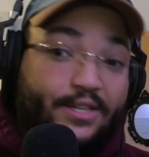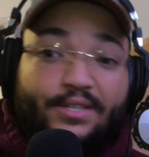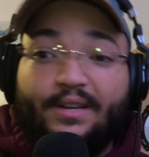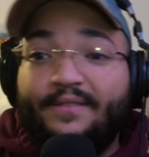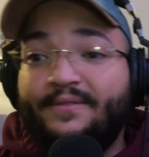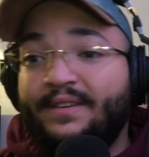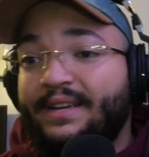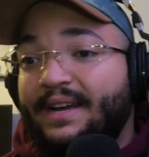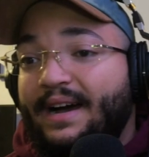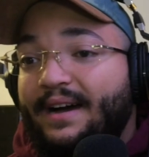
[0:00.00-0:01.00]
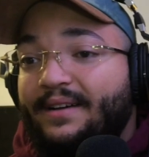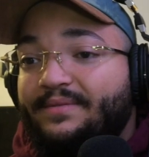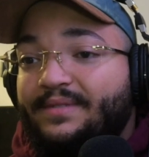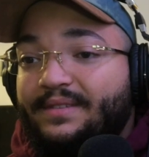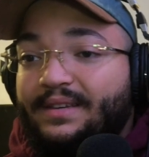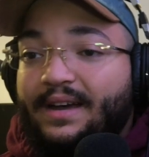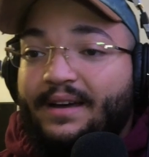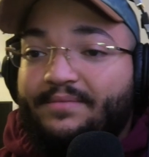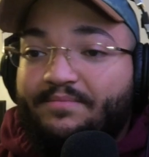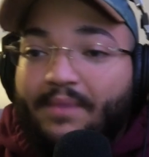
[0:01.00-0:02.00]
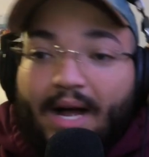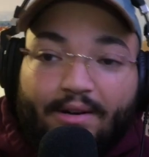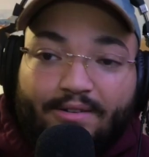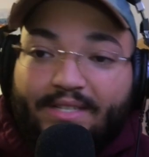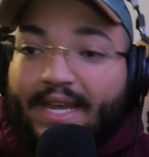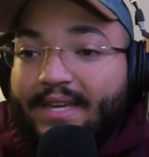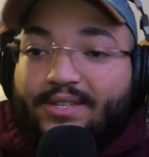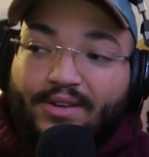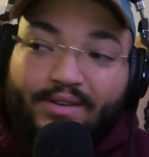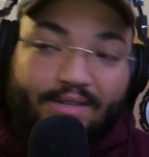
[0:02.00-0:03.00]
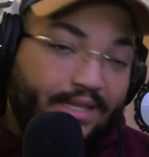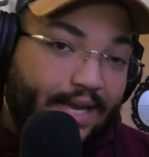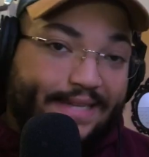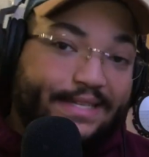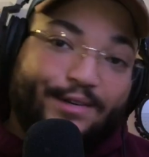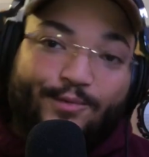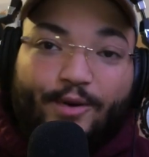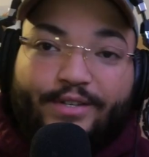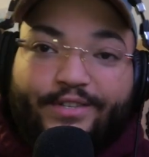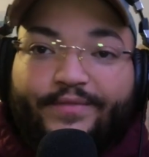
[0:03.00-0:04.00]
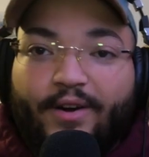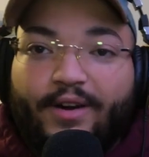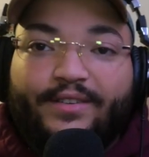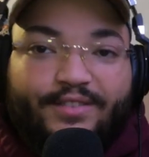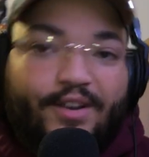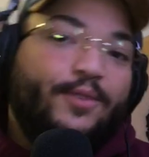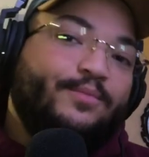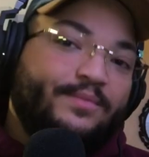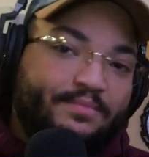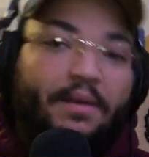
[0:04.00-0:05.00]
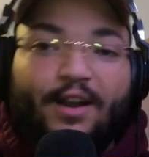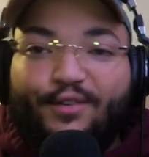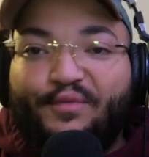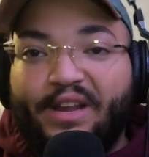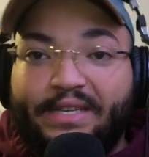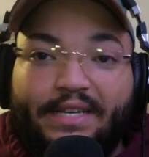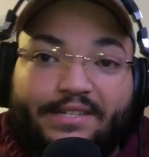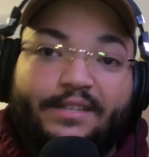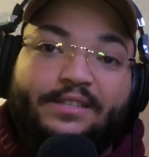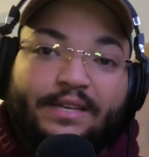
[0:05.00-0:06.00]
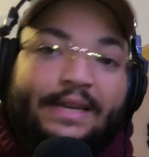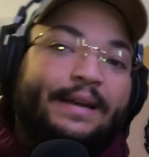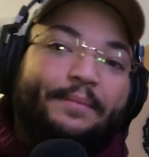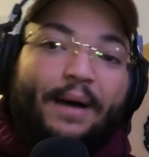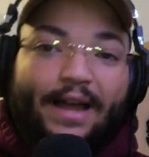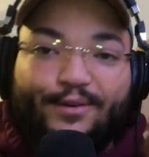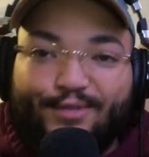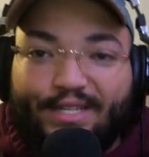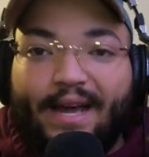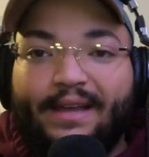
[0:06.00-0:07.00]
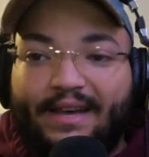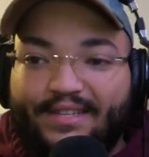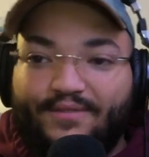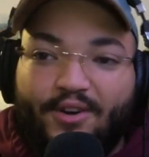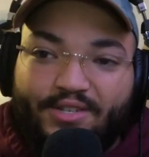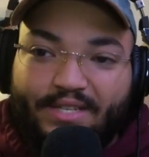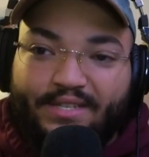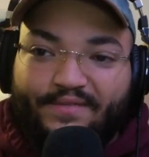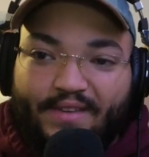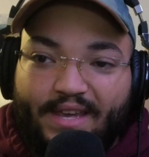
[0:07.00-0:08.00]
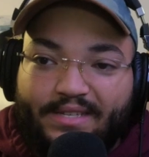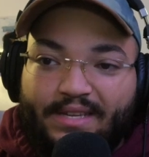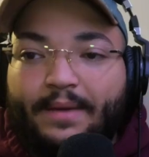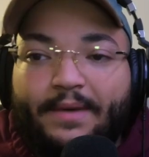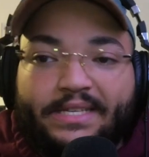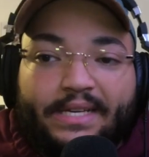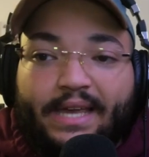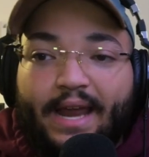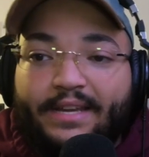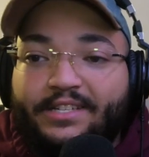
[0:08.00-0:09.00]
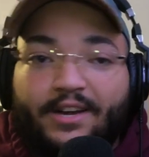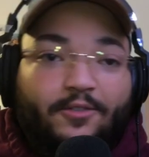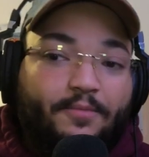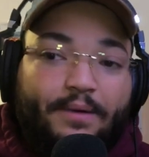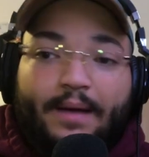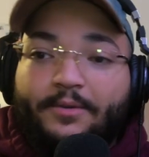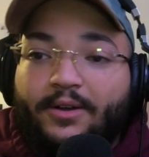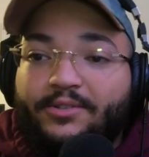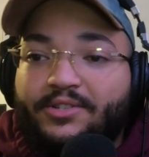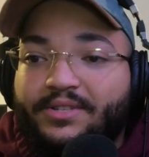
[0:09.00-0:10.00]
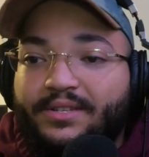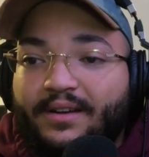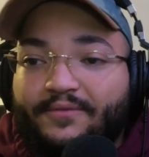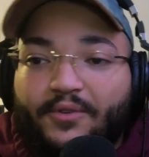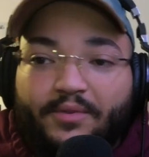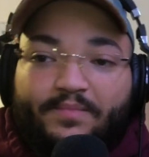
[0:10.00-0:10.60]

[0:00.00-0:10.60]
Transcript: stuff, modern takes on classic works of art, modern renditions, my own stylized versions of things, and basically any general pop culture stuff or